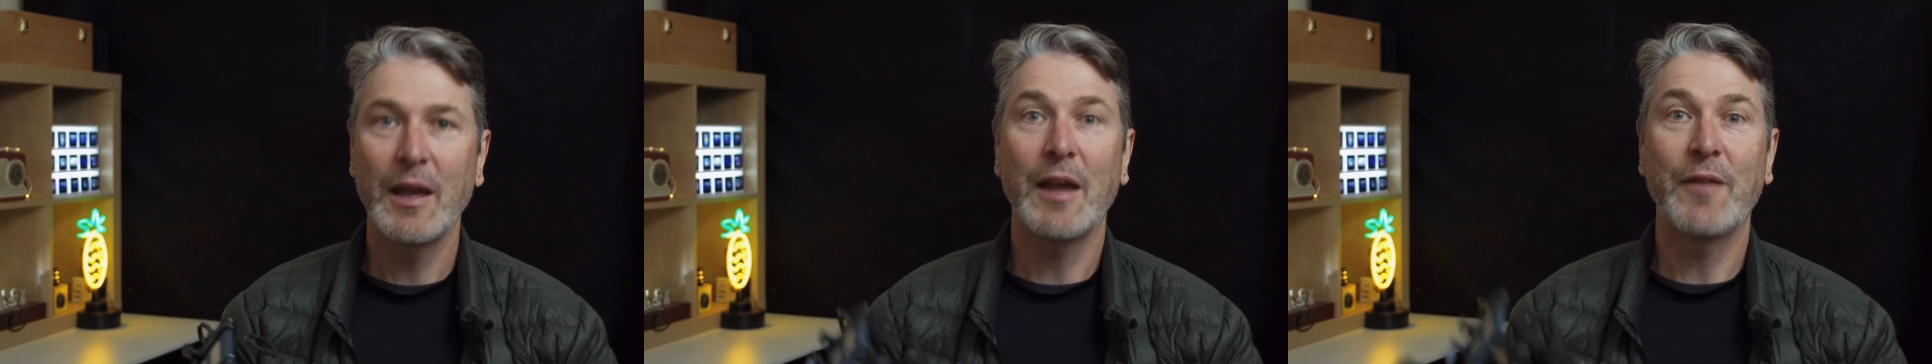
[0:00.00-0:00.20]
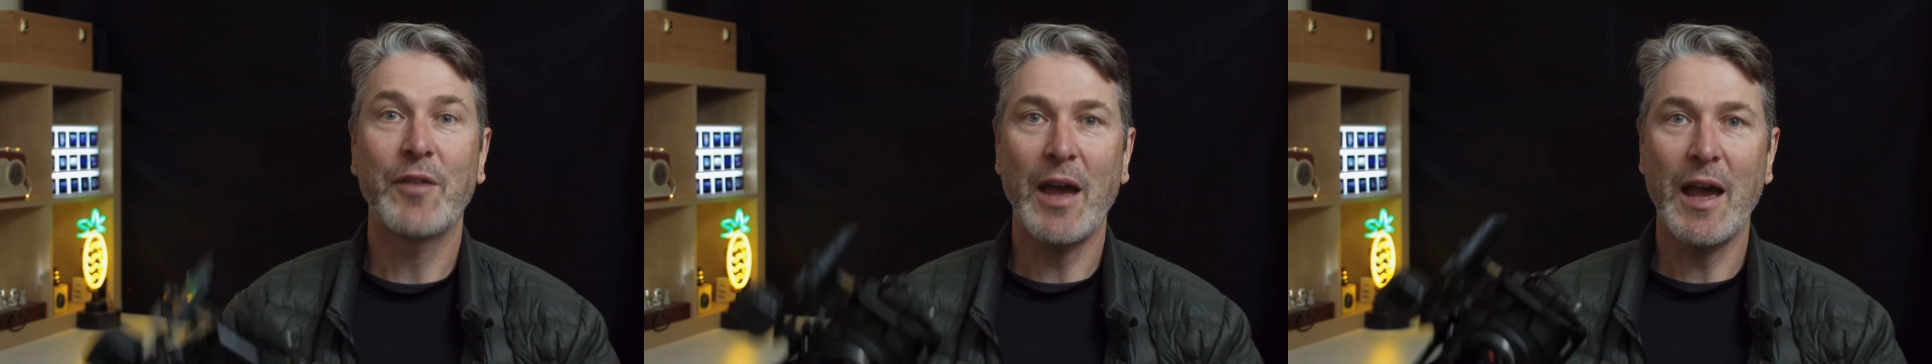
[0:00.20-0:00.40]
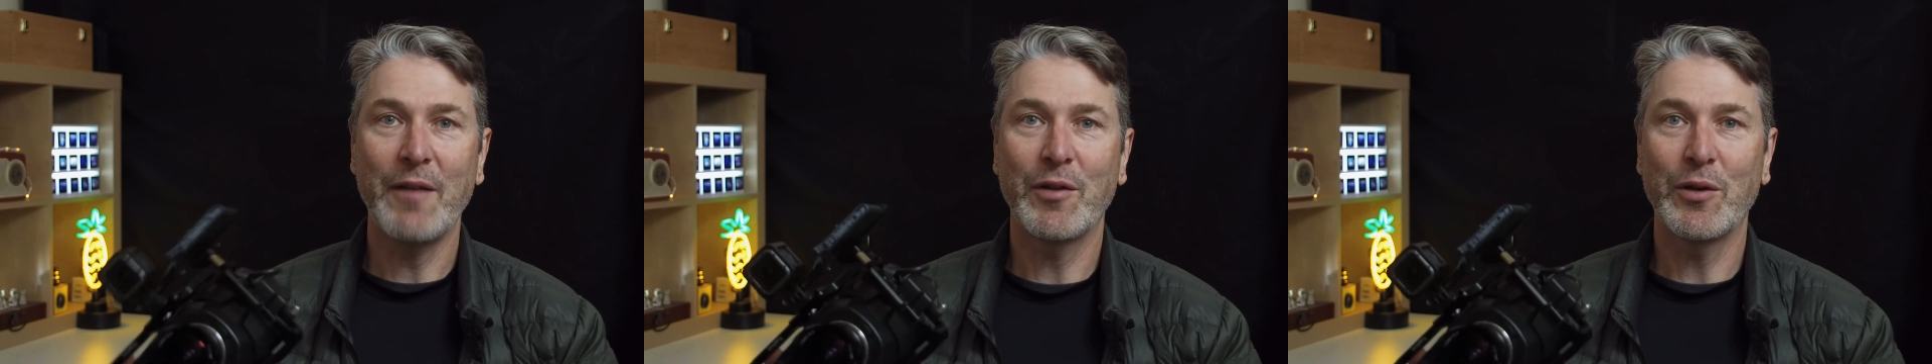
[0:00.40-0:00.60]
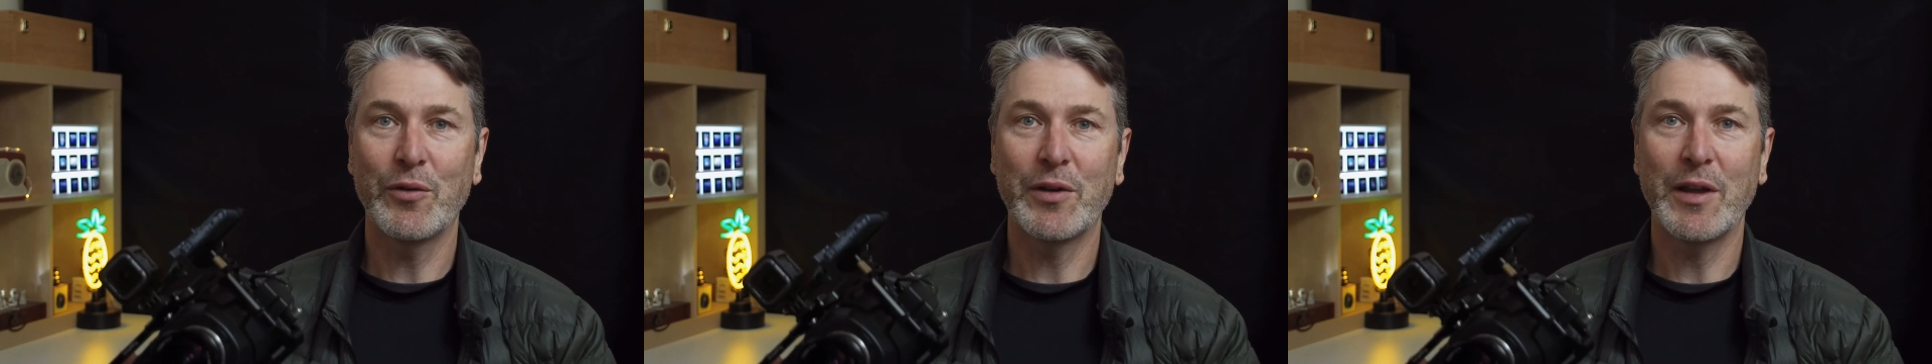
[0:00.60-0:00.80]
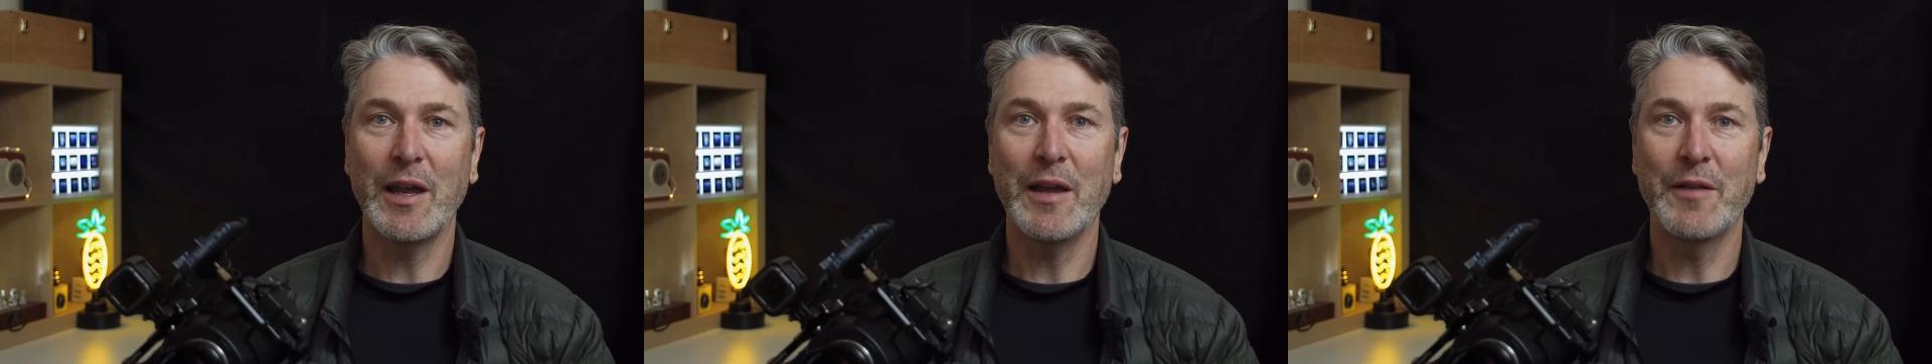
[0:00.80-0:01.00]
If you have a
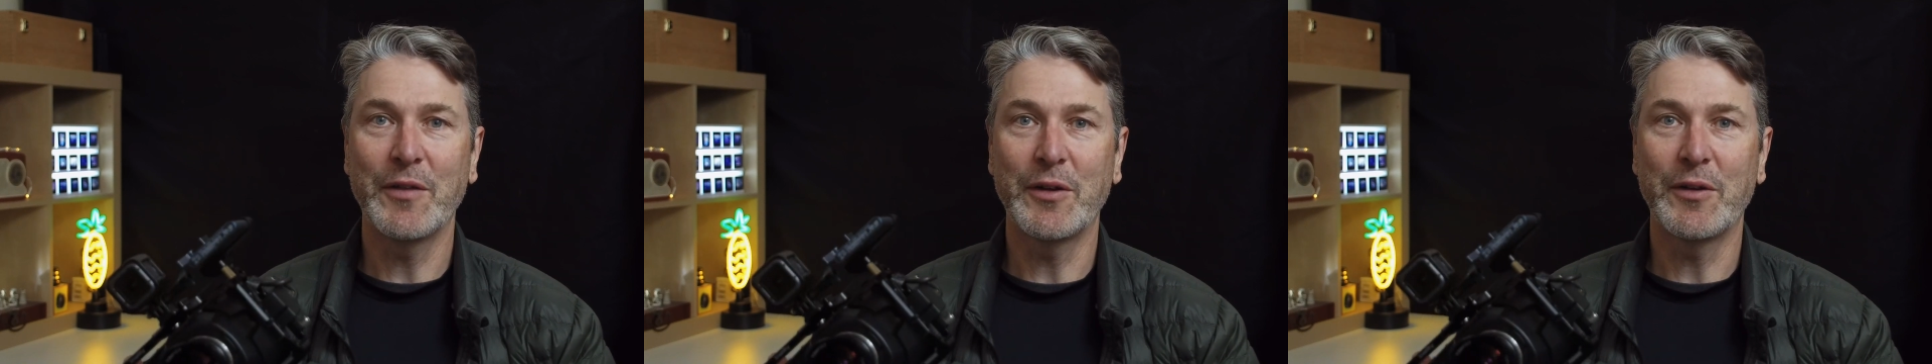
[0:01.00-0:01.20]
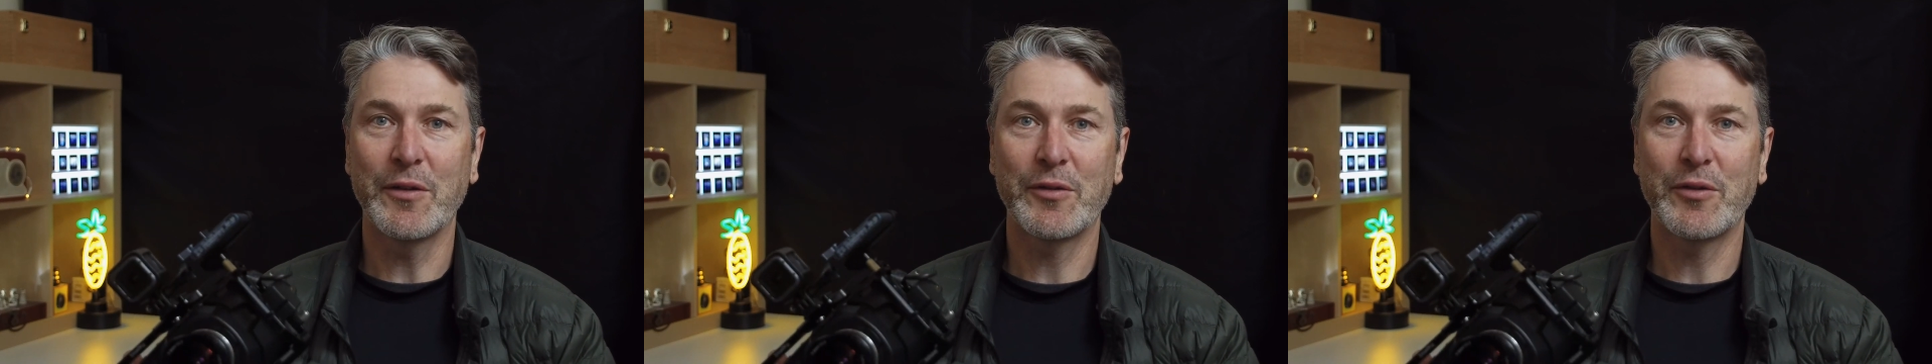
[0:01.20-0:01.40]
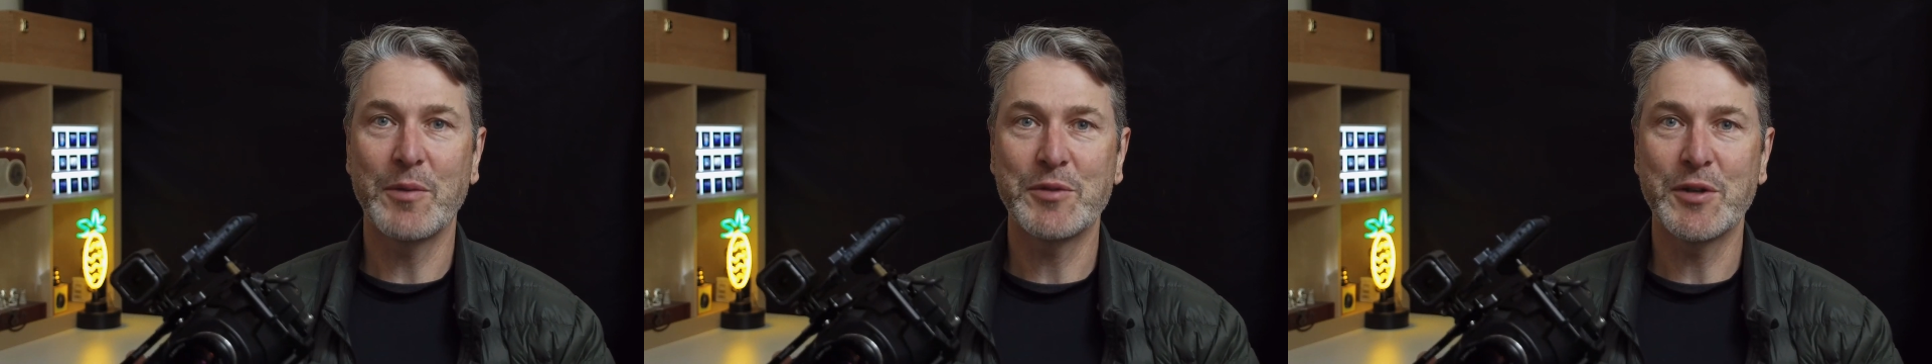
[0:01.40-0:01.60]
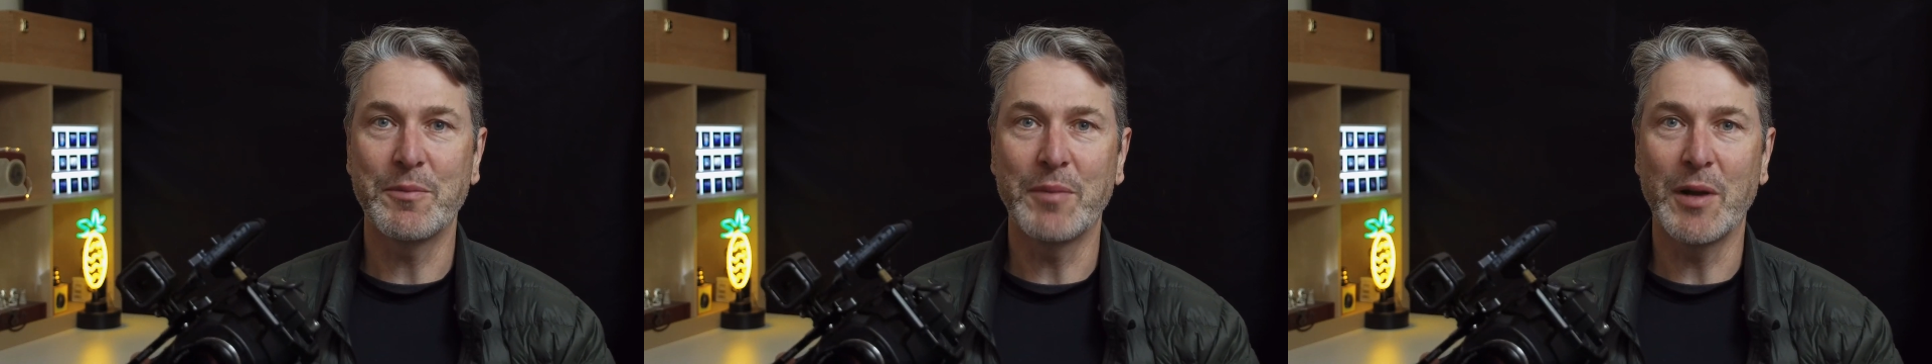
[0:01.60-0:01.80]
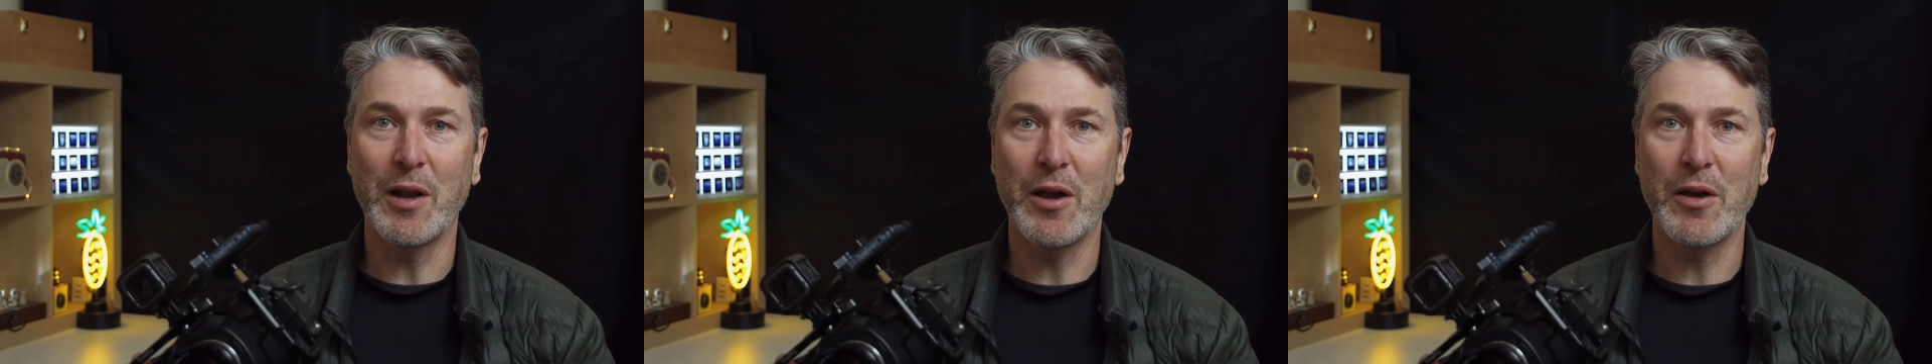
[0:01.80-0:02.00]
look in the
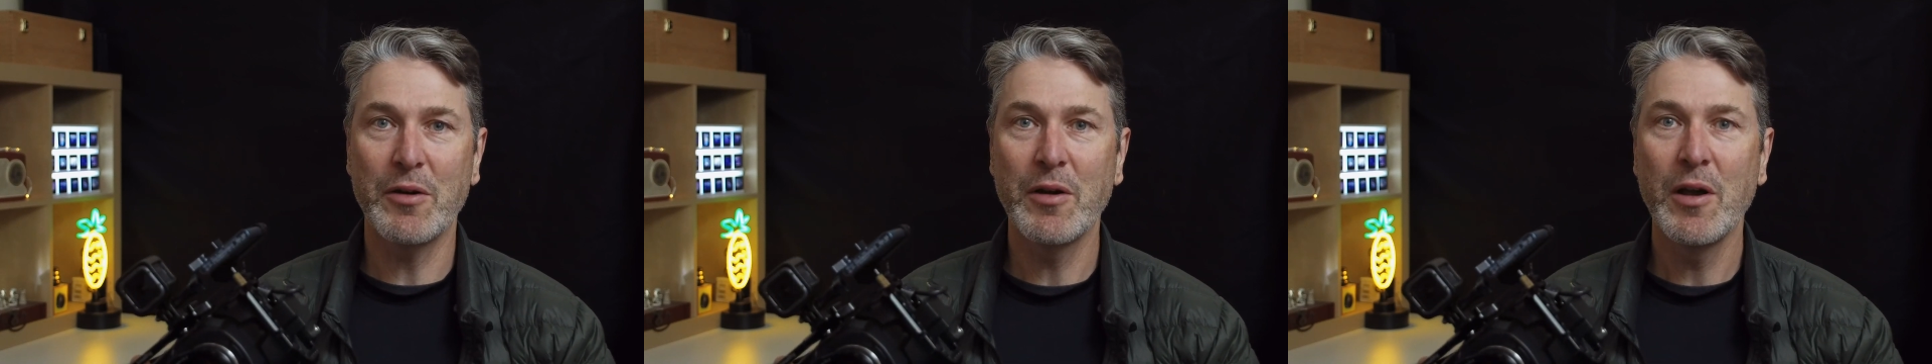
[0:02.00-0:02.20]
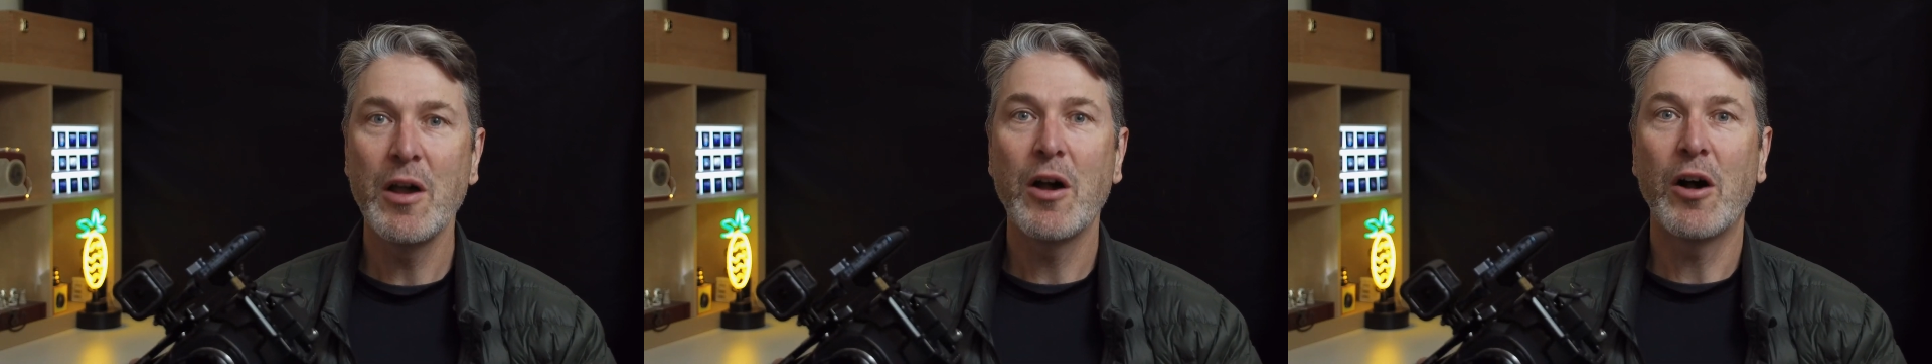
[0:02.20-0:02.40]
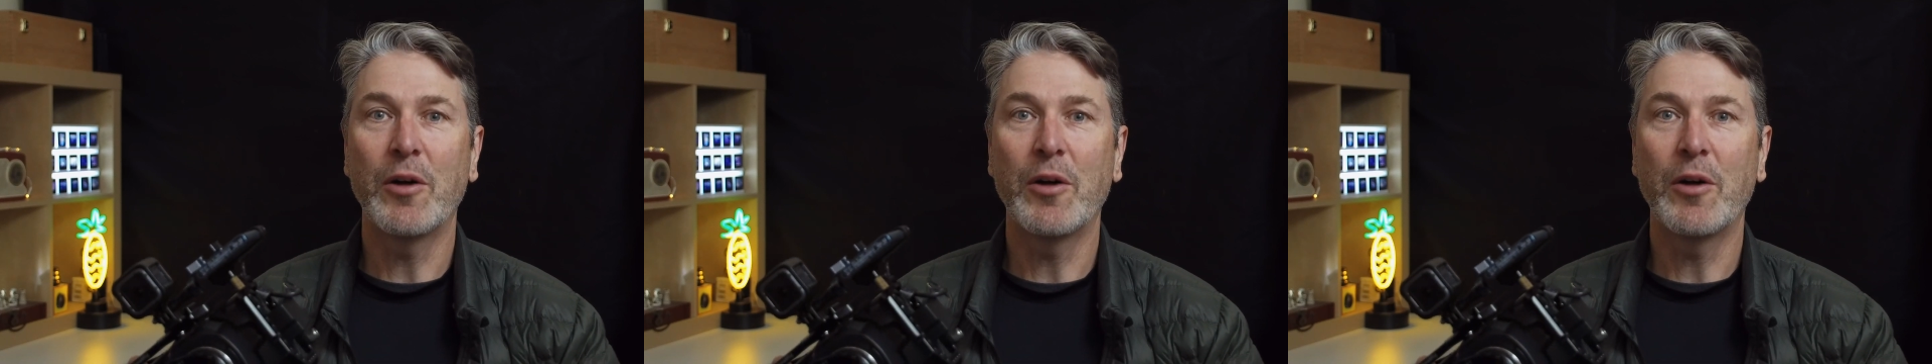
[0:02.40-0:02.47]
description below,